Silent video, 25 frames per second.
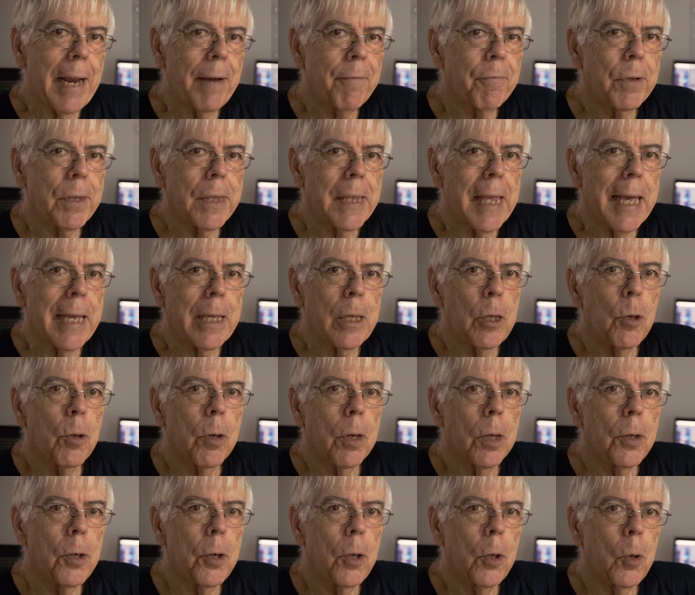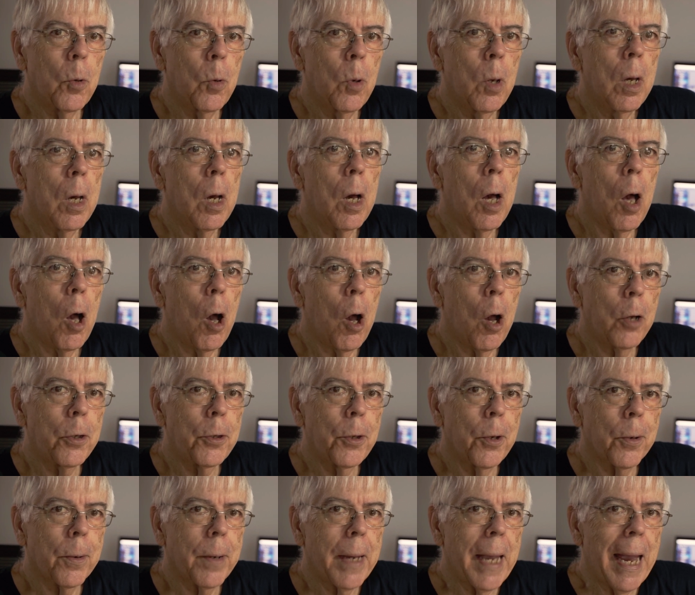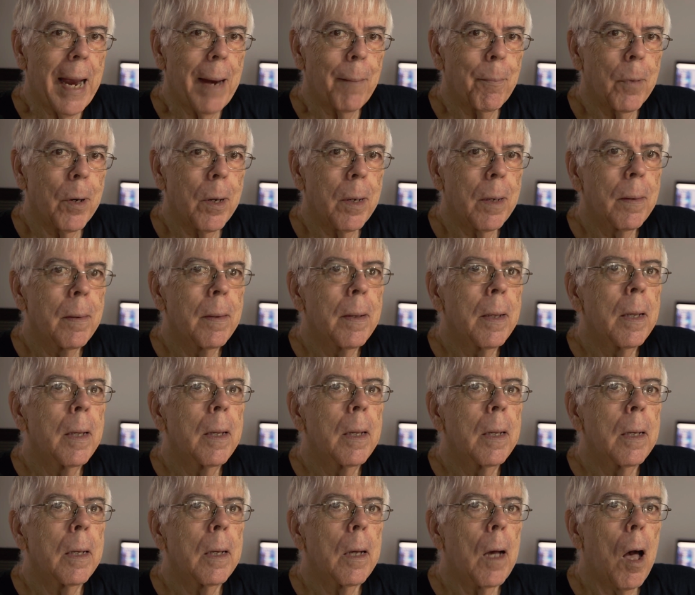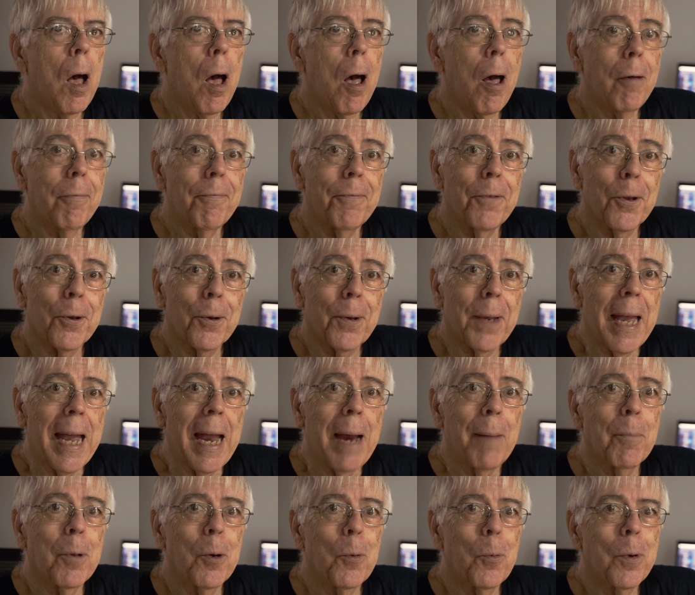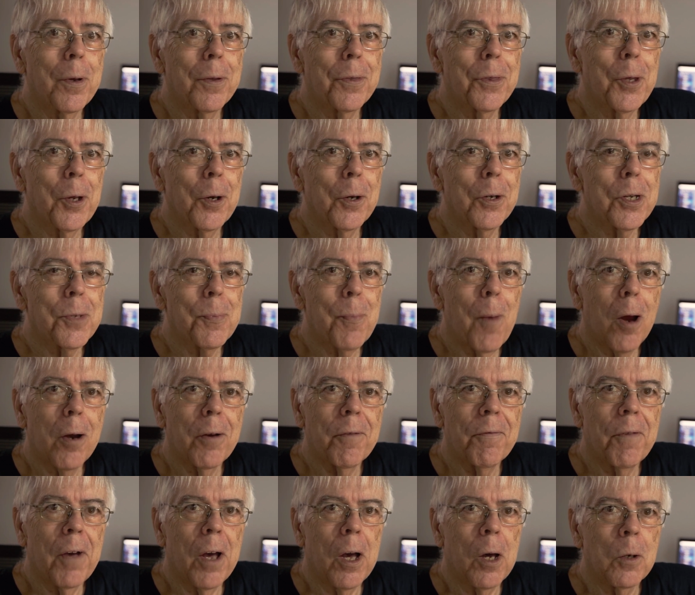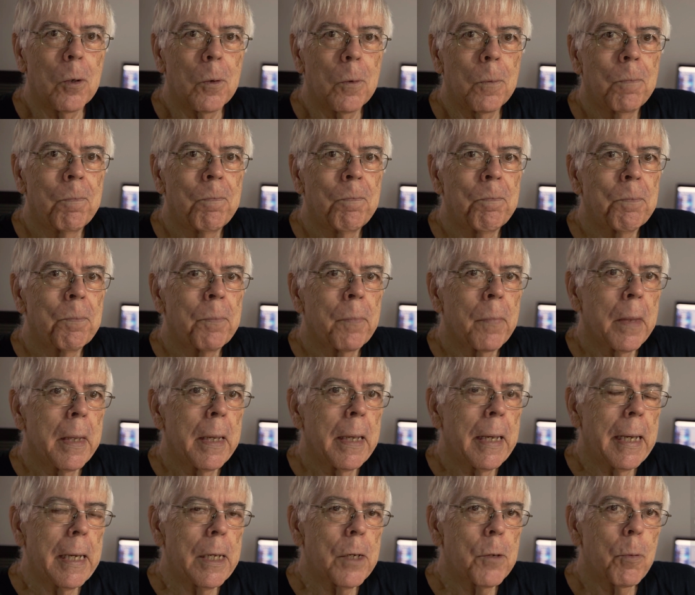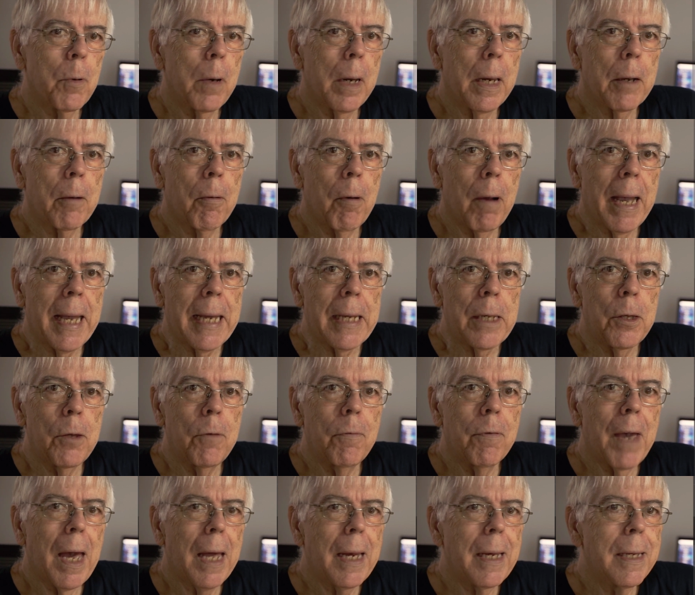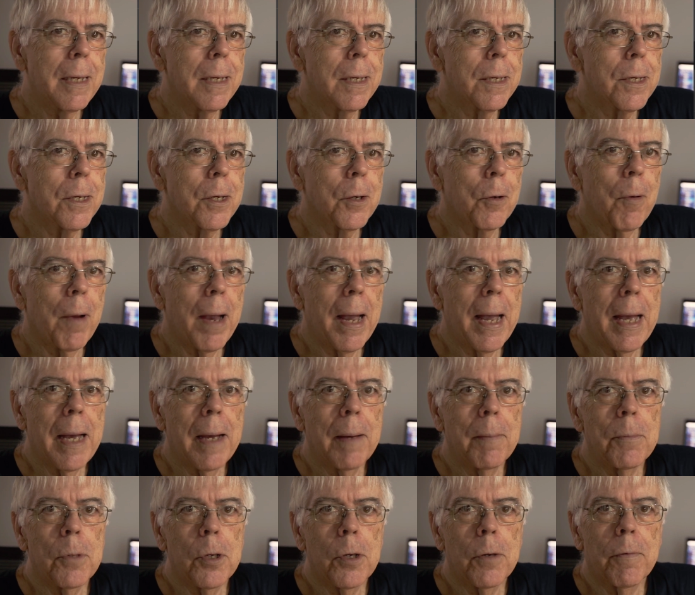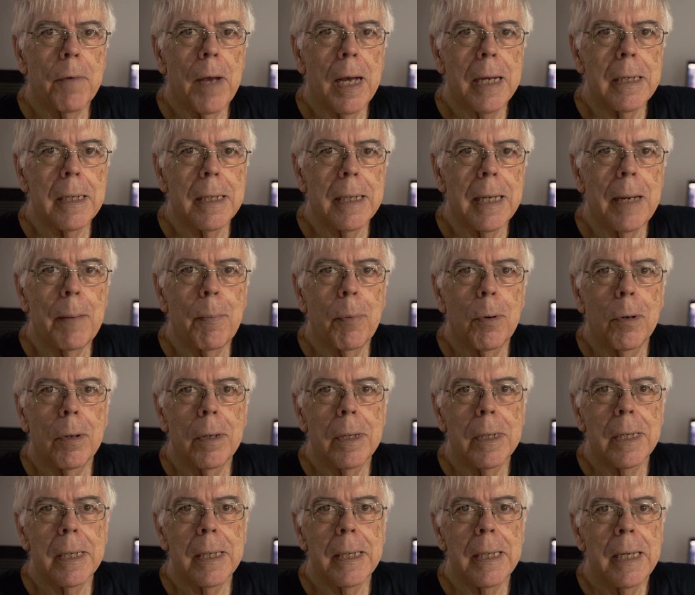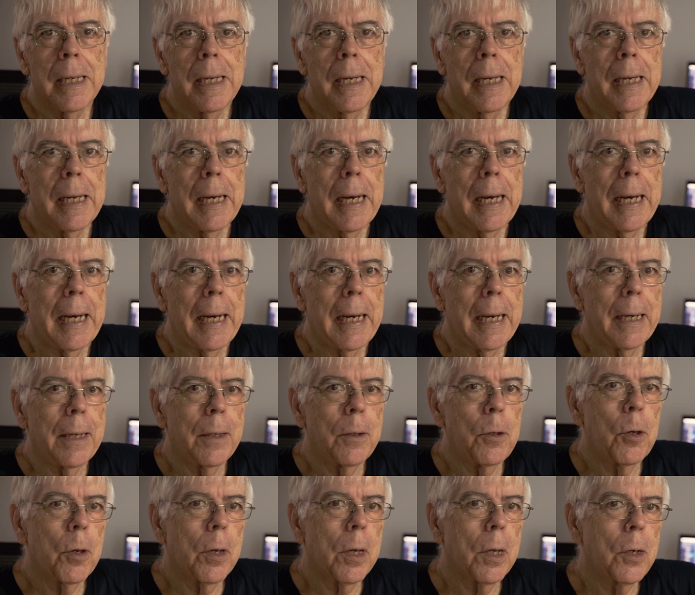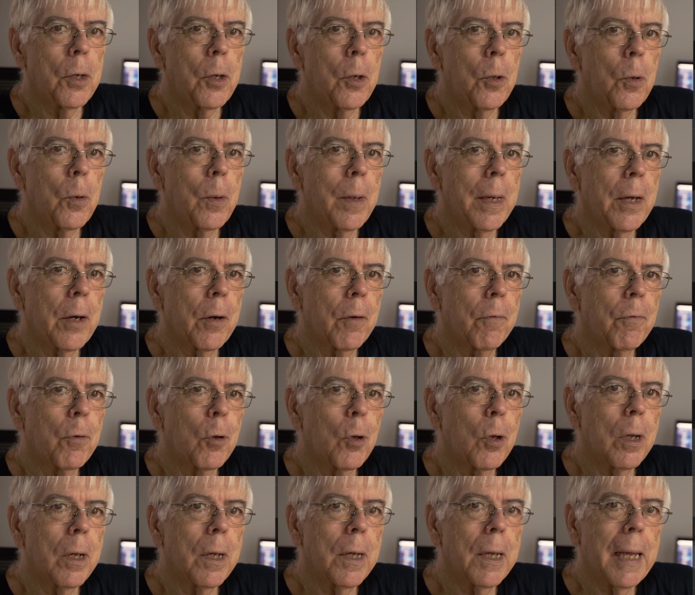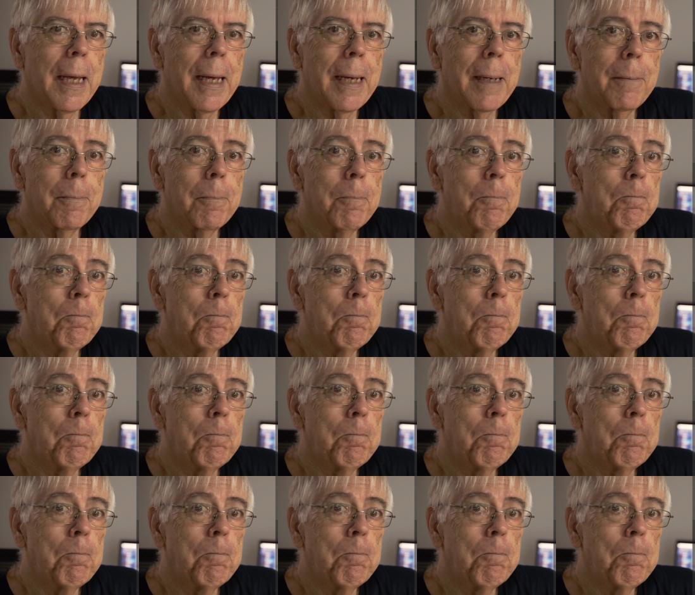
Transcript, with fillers: everything you can do on your camera off your camera with your smartphone. It's really great. You've got histograms, you've got zebras, uh, you can do interval, uh,